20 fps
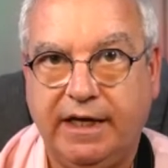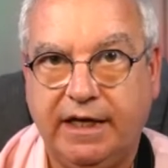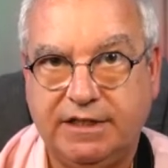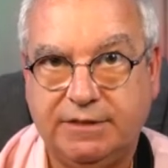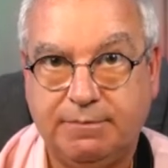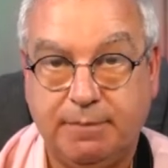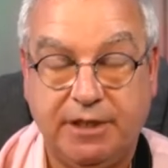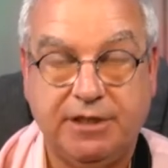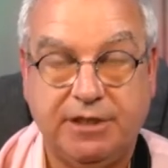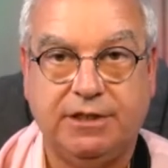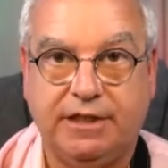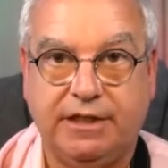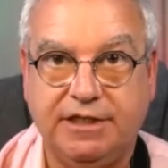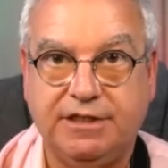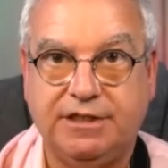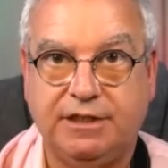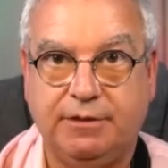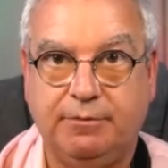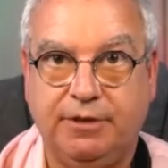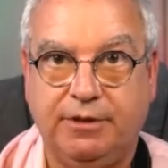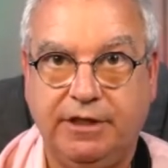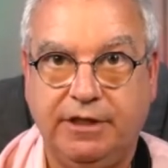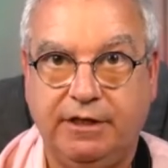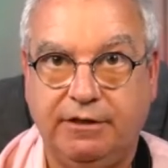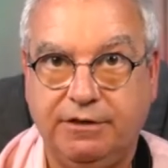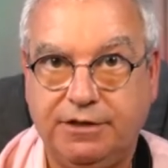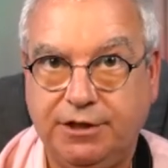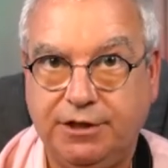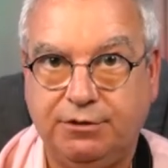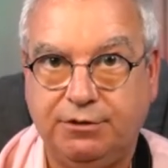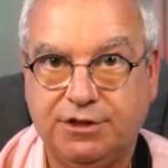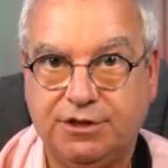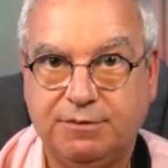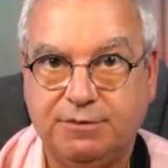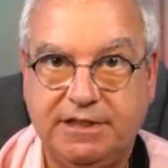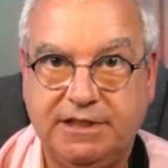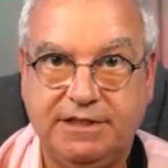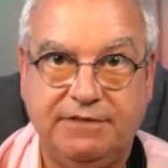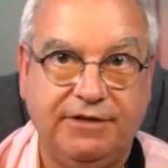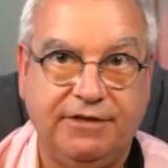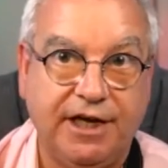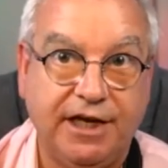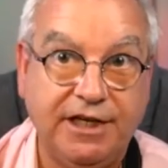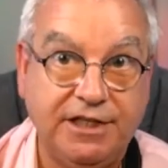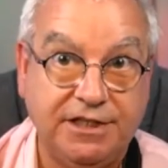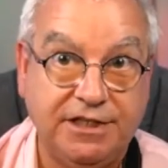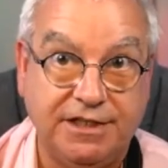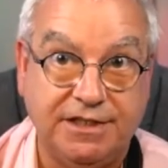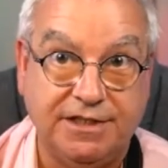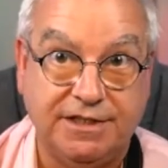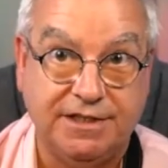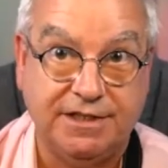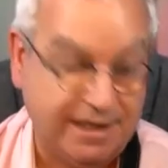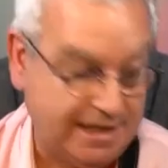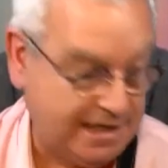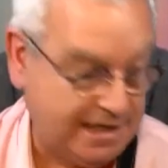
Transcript: a special instrument, you know, to your specifications."